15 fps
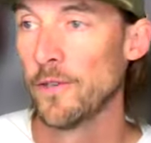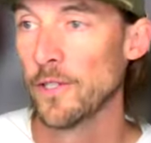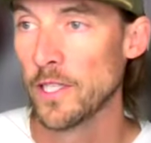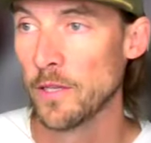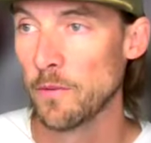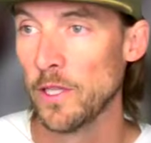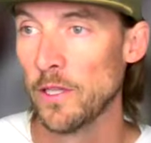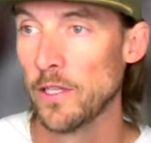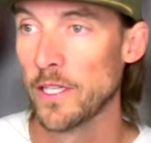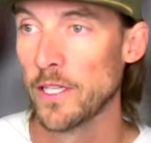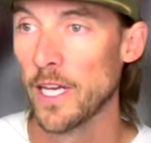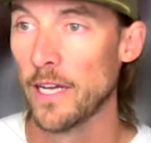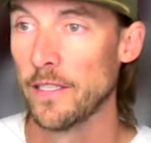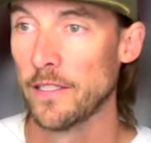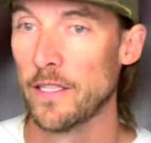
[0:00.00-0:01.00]
first thing we look
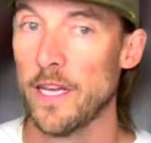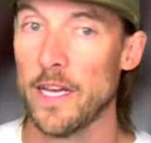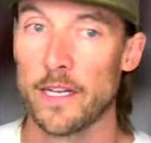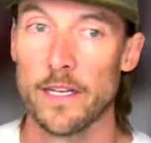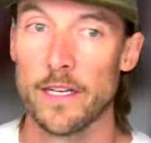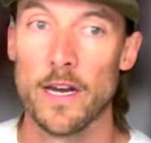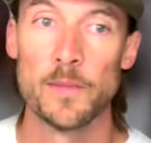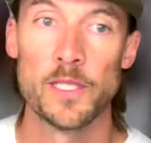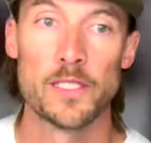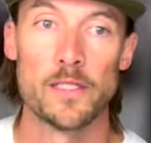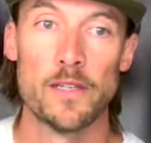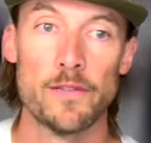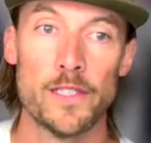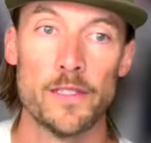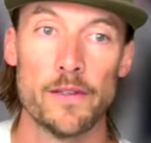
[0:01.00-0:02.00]
at is the economics
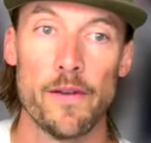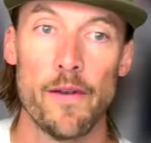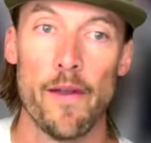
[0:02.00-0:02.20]
of it.